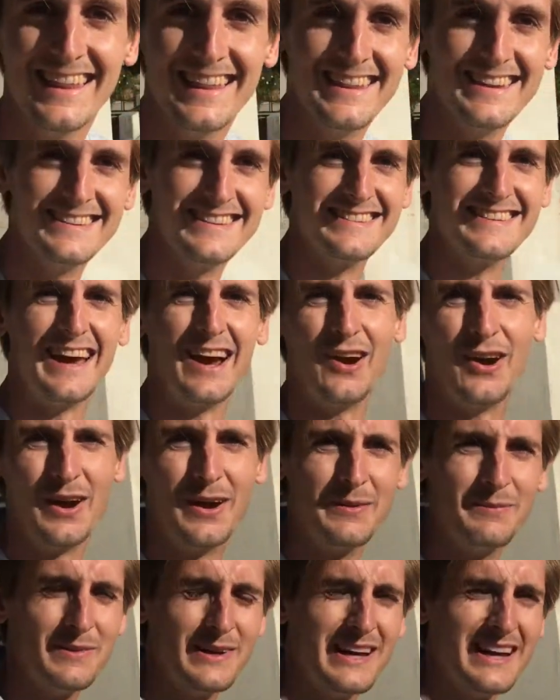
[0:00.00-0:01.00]
this is how
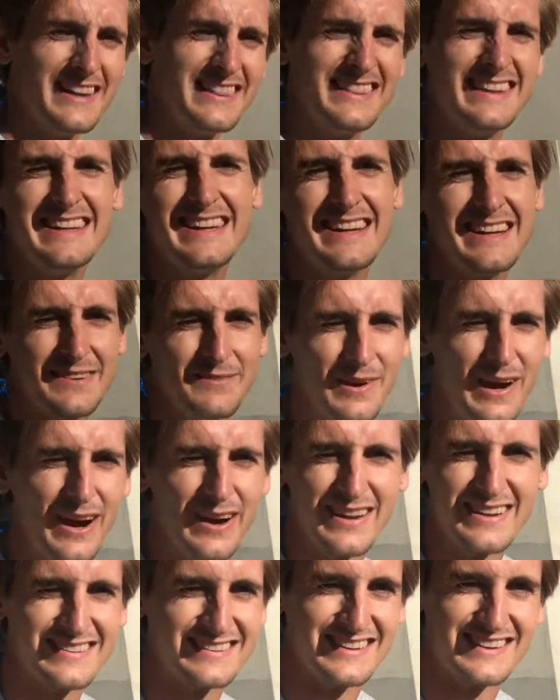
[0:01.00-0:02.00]
I'm thinking
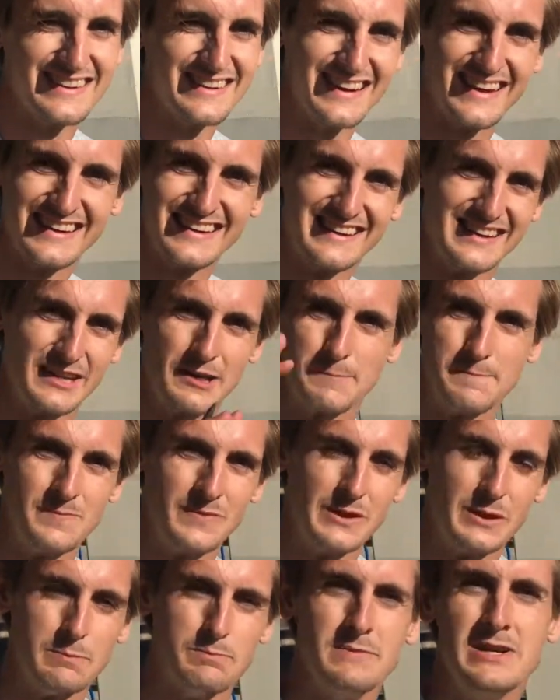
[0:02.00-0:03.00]
about it so that I can
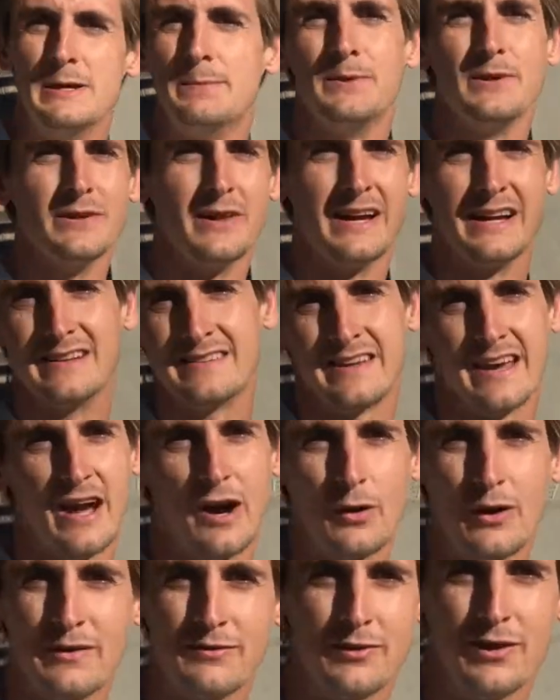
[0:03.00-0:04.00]
manipulate it to
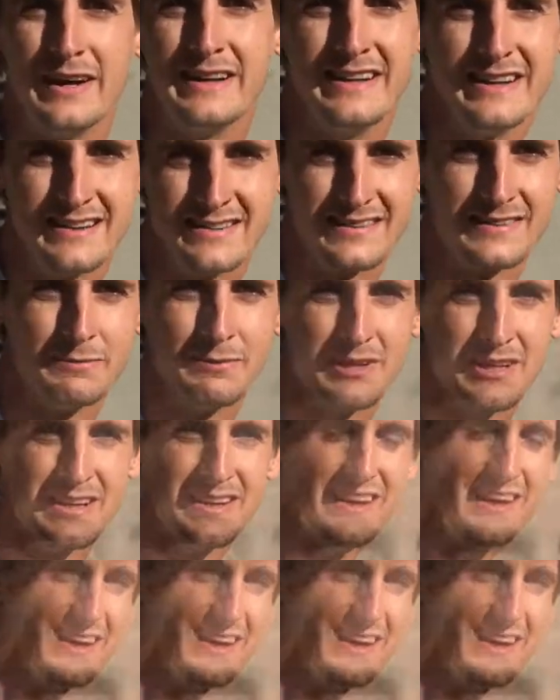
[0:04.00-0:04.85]
however I need it to be.